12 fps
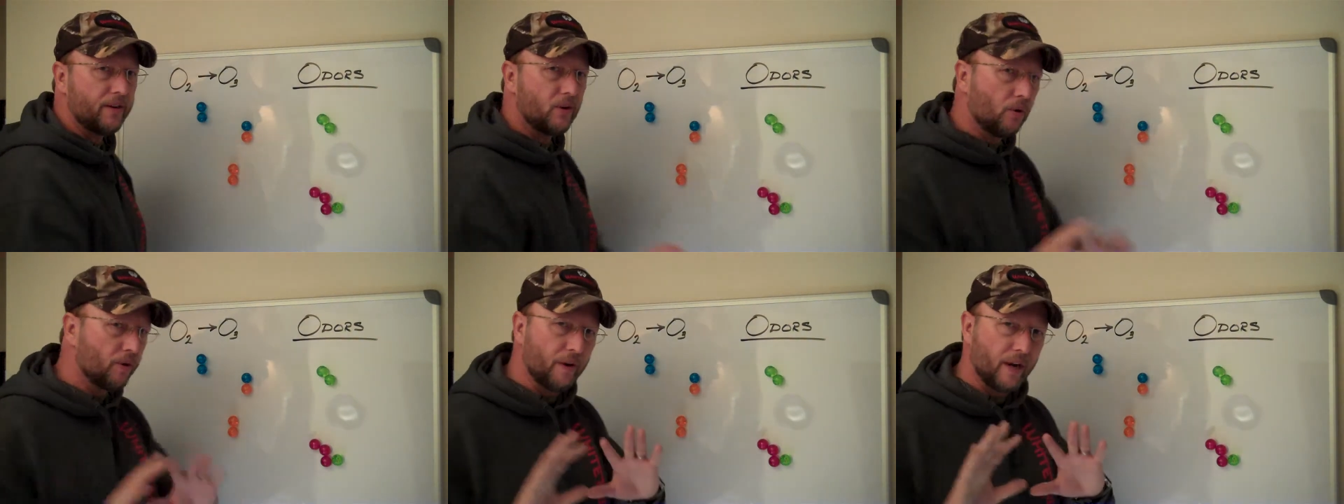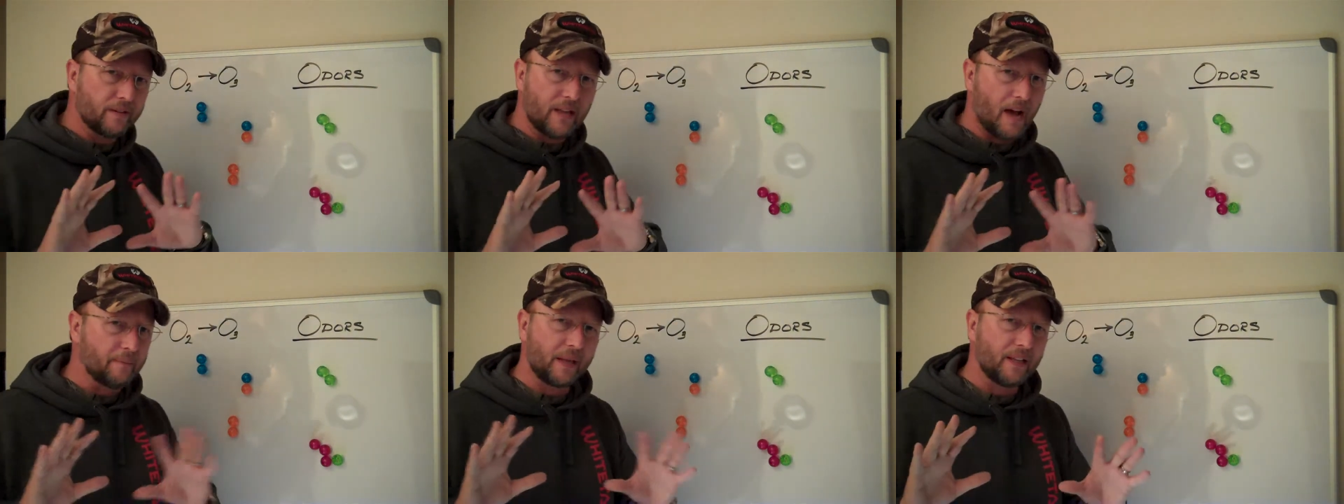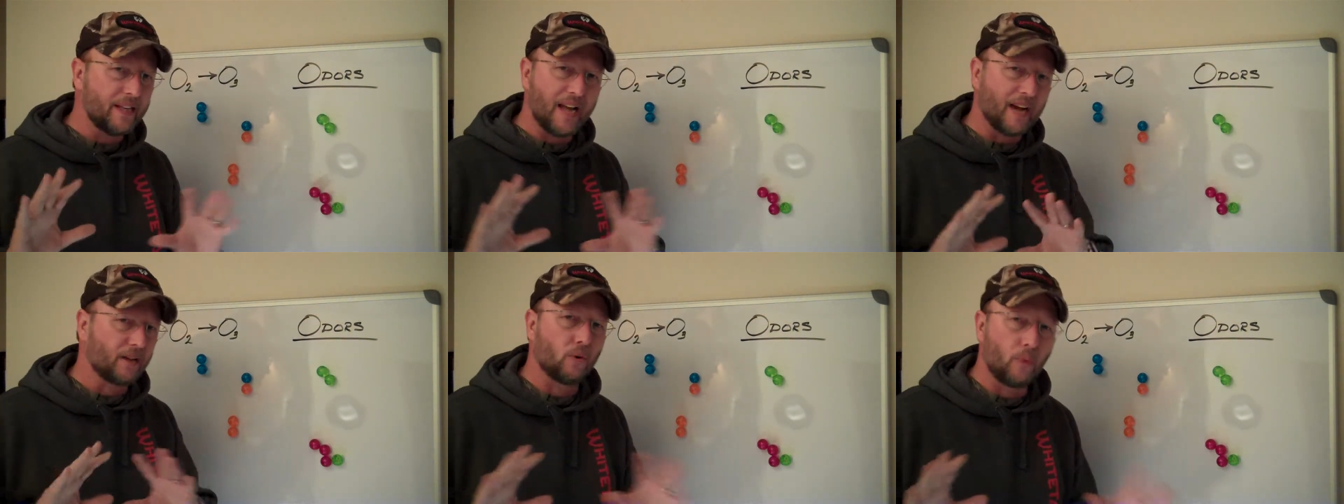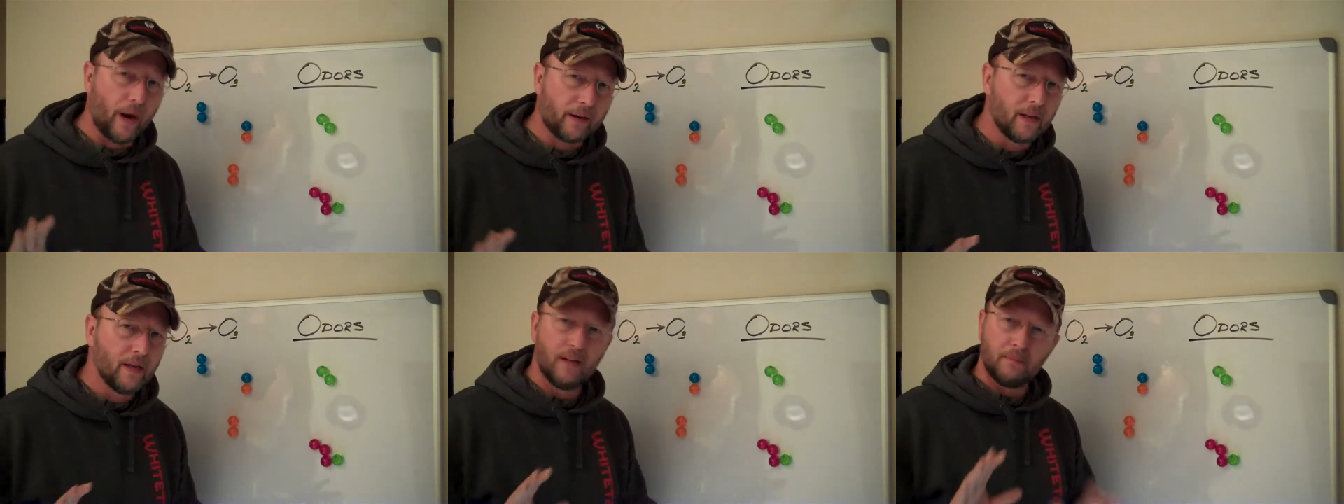I know they're atomically not
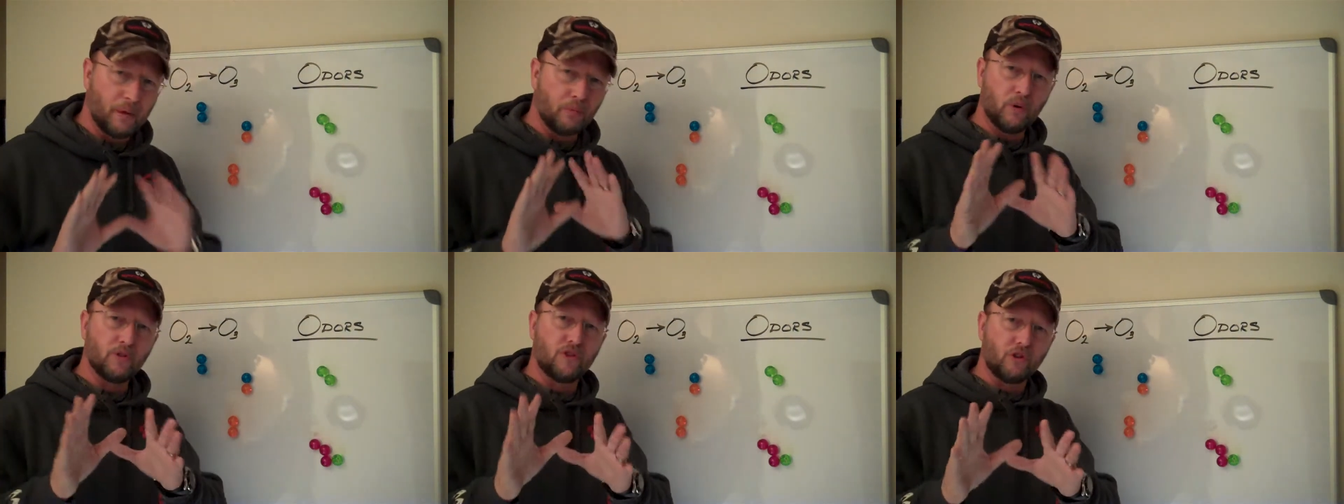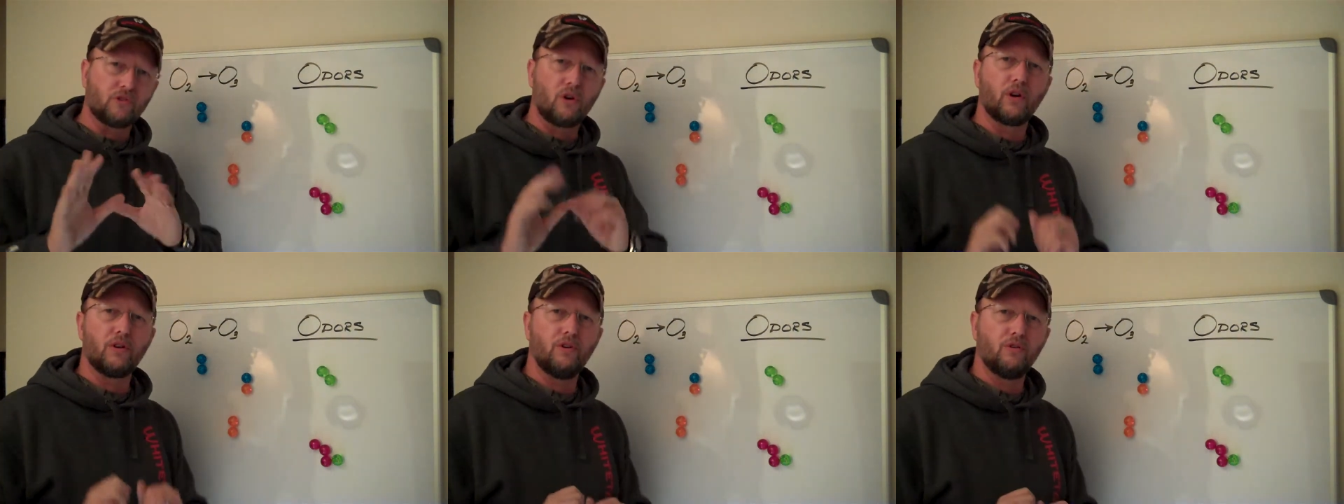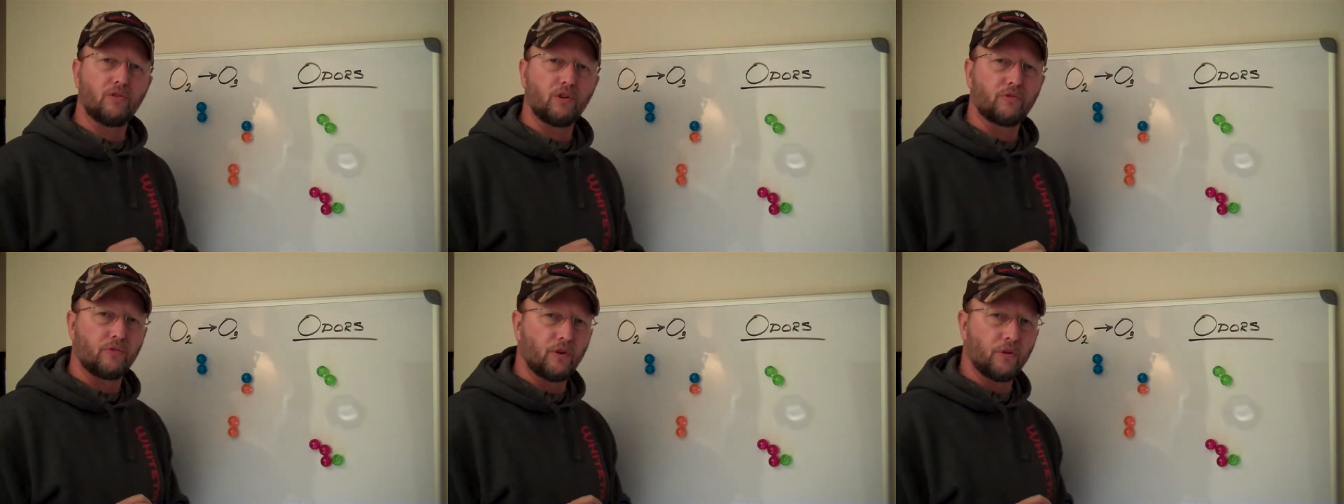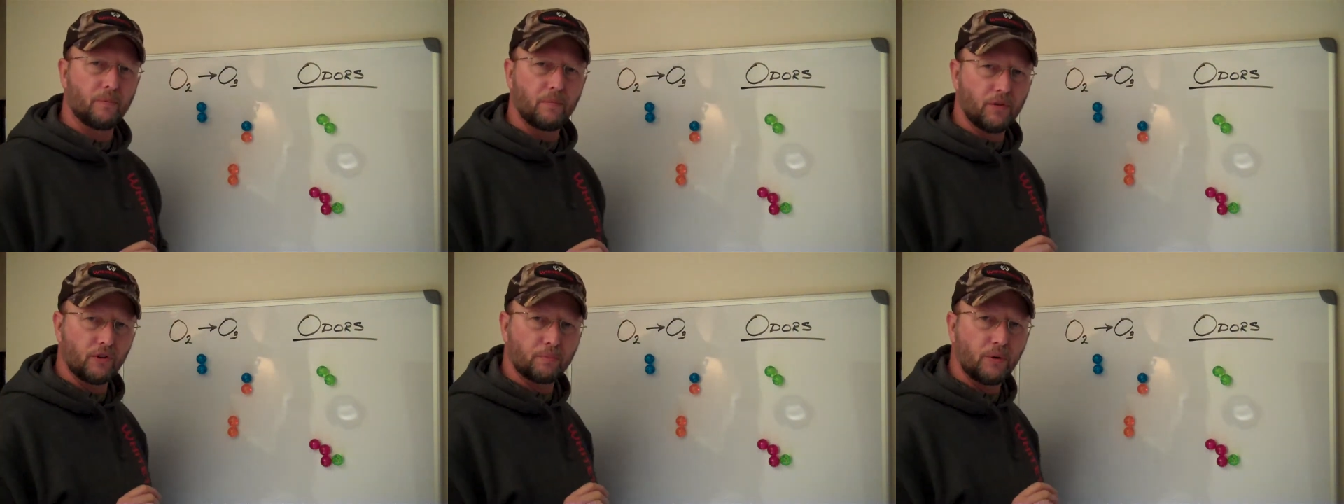correct, but we're just going to use this for
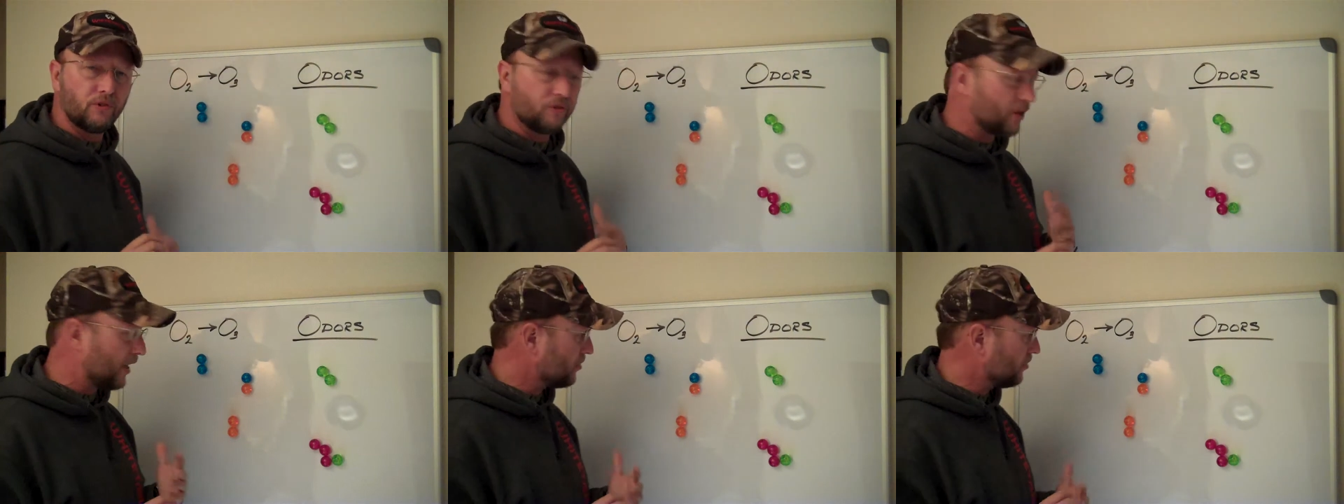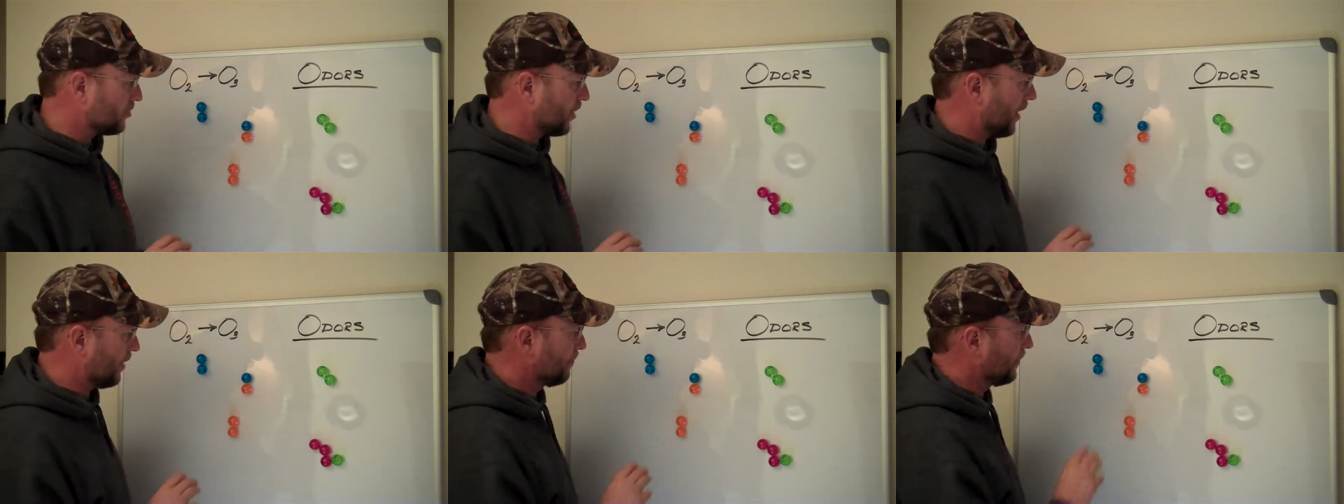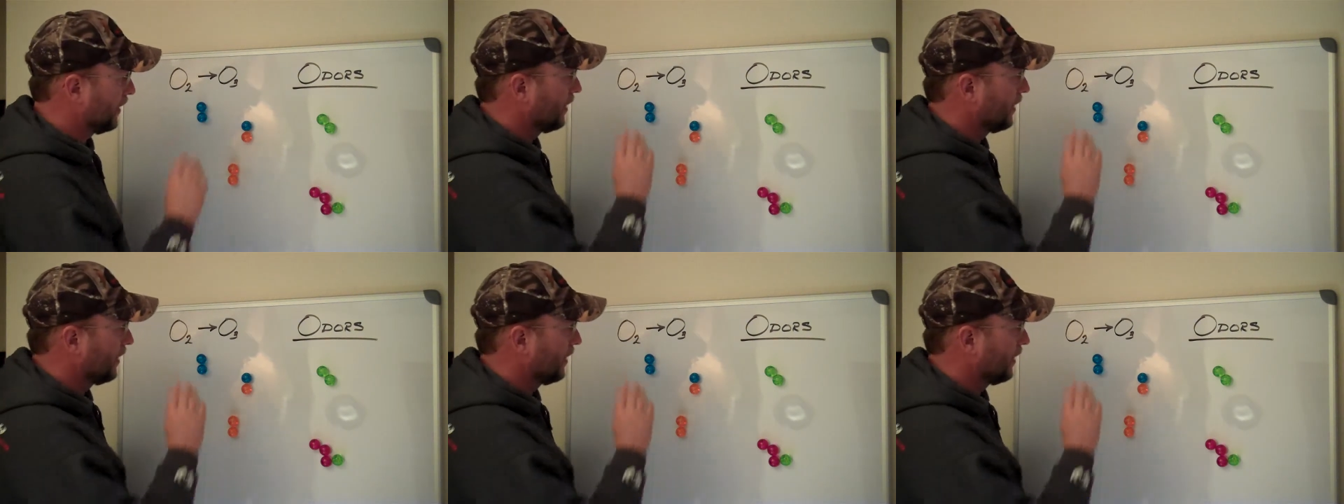this presentation's sake.